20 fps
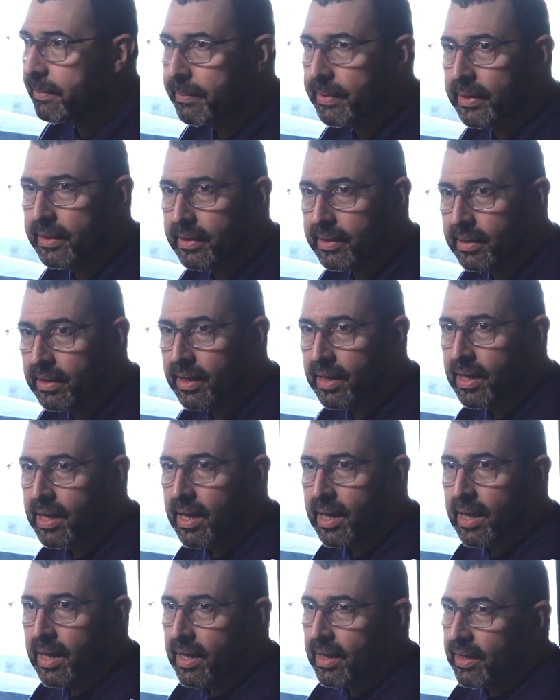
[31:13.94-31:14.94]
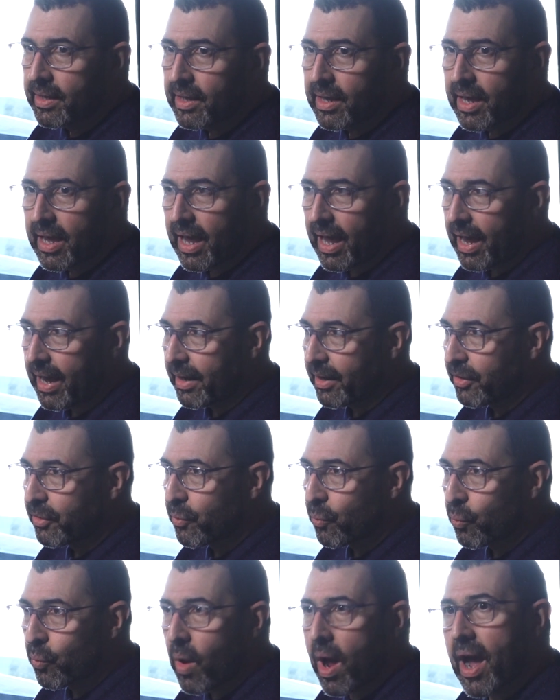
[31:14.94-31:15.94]
them in
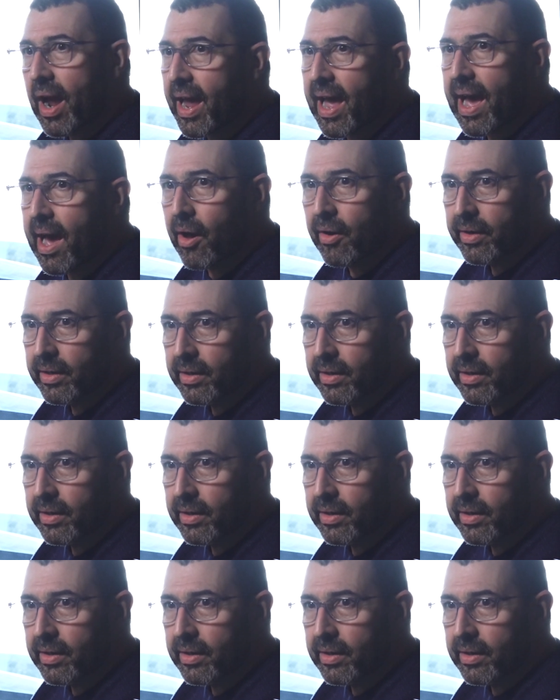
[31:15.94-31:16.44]
and rock out.